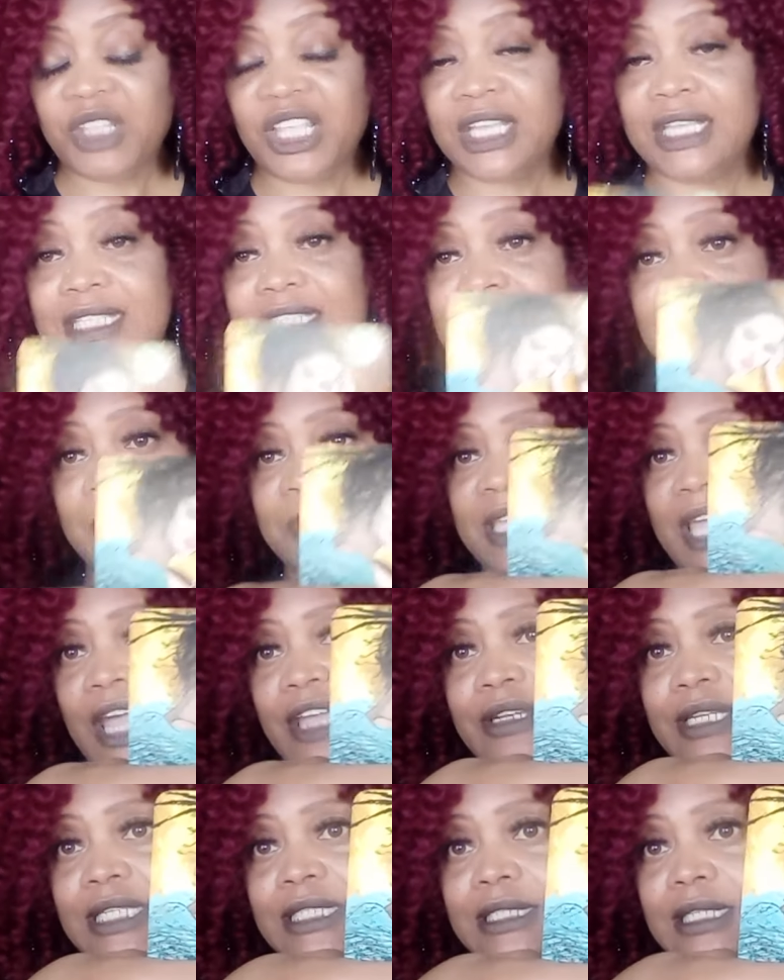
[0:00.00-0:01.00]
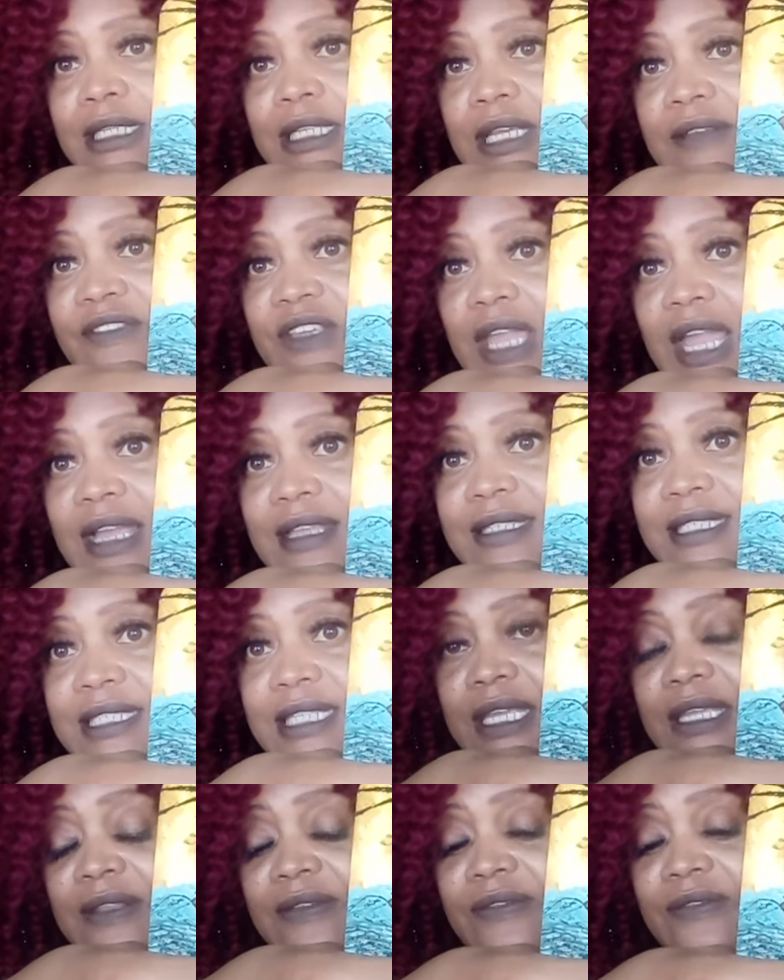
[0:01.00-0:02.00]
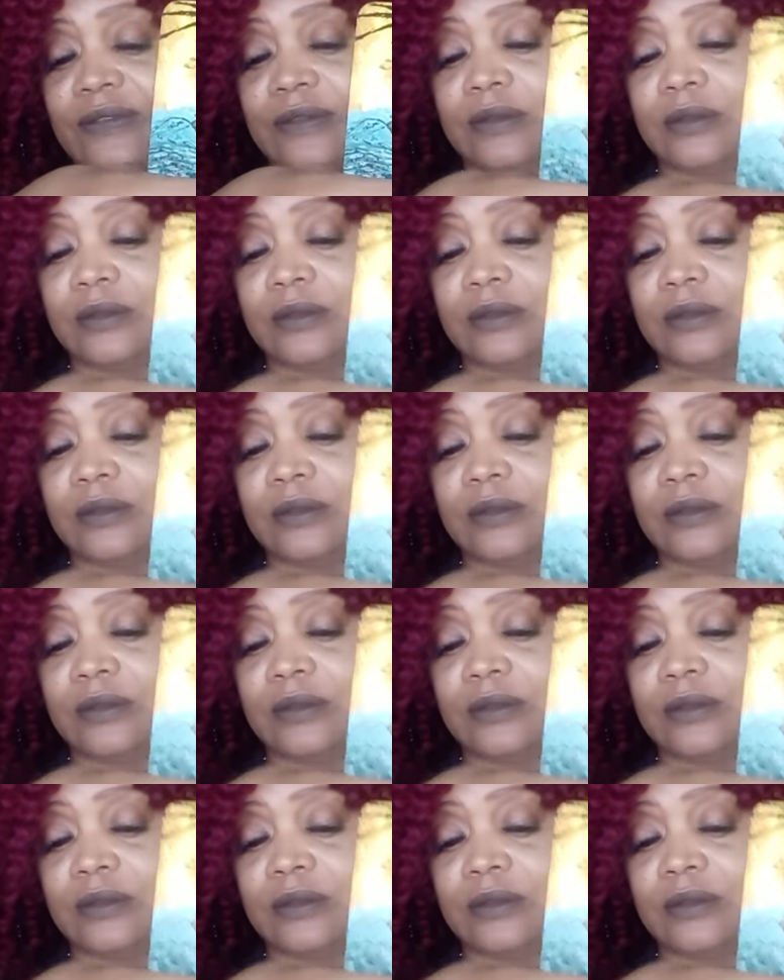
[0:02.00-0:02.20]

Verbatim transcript: Because some of y'all need to love yourself.